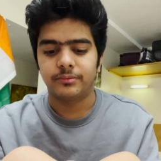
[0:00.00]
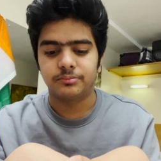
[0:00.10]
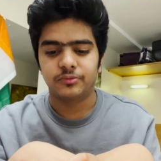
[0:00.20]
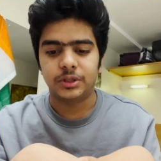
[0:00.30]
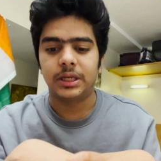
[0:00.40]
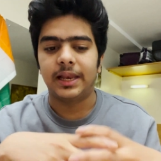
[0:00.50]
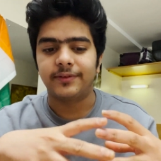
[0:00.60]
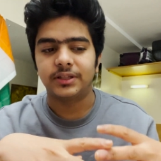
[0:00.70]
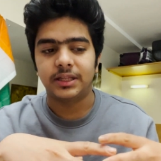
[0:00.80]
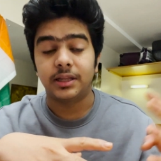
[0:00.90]
in
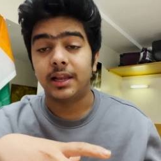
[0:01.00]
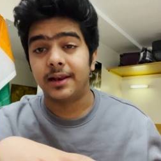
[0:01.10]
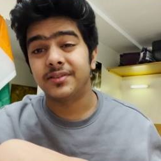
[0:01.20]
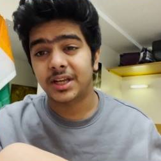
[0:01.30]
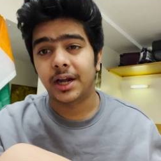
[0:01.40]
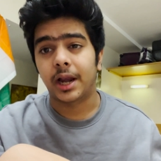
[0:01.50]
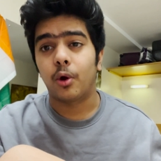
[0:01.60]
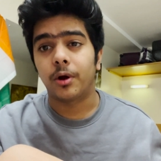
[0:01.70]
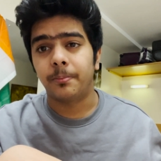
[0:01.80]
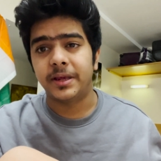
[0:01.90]
11th standard, I
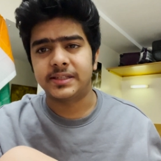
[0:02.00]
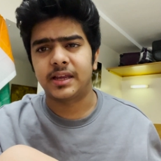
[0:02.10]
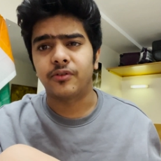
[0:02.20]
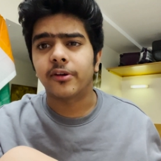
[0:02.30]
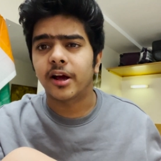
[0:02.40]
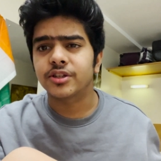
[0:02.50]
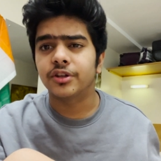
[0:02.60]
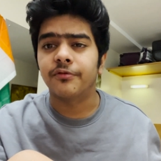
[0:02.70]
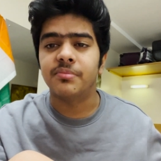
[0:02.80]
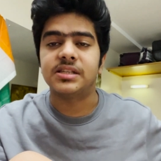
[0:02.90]
got a basic
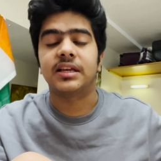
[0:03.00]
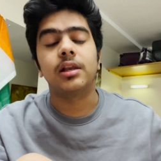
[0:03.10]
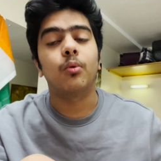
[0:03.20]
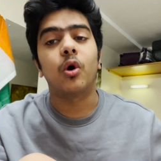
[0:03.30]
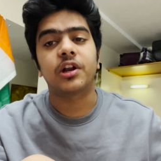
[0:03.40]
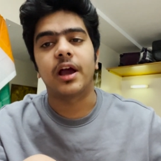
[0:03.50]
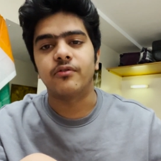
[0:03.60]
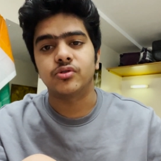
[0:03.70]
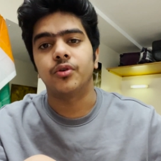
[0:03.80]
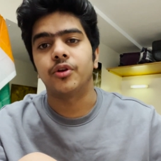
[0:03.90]
introduction of basically what I
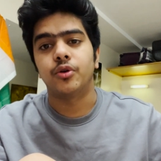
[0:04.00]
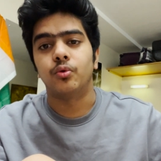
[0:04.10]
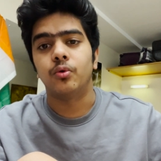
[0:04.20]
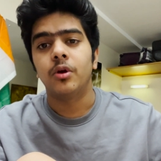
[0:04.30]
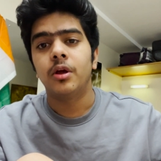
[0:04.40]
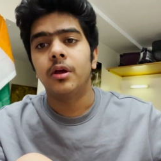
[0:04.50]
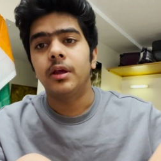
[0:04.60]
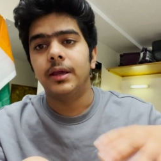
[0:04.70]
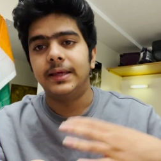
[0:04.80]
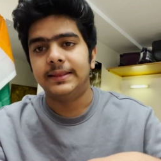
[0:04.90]
was going to do
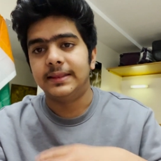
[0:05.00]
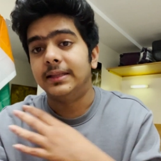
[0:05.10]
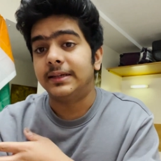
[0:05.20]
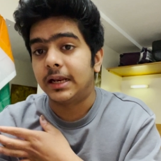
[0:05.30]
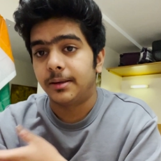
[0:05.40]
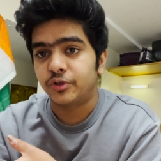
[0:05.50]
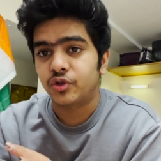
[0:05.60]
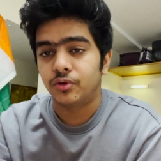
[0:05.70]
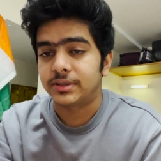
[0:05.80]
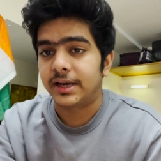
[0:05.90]
in the dynamics
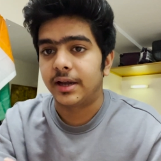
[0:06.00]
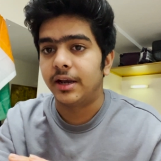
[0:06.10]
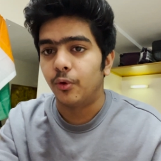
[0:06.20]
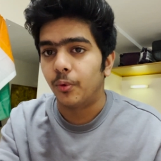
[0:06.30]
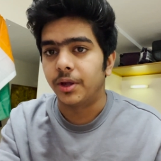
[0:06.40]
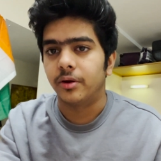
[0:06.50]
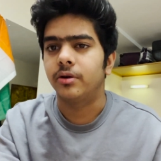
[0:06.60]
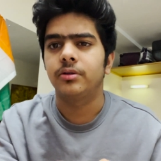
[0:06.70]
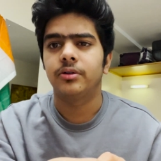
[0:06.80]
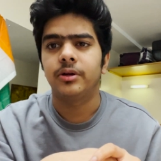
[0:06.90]
course that I did over here.
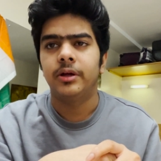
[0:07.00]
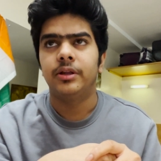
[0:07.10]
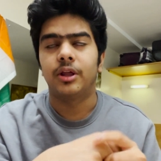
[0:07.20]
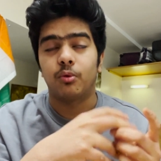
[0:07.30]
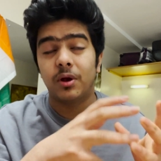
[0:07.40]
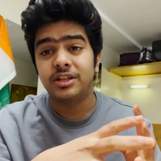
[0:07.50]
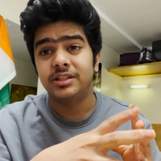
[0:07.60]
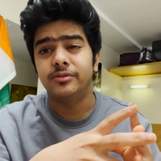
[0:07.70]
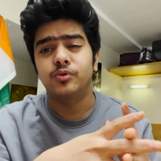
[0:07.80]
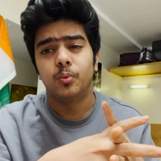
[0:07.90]
The
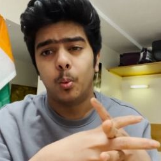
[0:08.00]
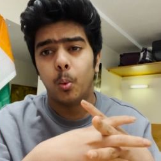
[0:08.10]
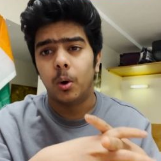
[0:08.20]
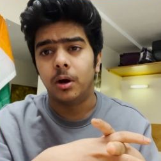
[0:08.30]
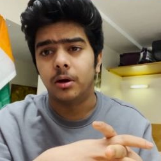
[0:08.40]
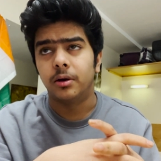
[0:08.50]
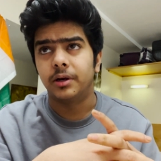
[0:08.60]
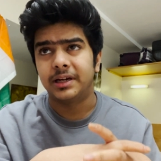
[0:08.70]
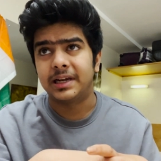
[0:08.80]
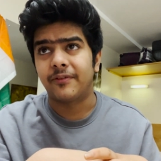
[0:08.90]
questions were
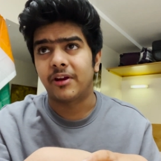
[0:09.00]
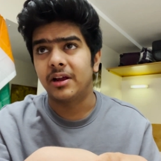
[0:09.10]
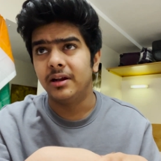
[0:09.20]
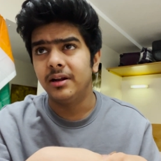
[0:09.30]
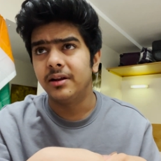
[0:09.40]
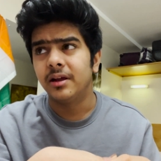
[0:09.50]
difficult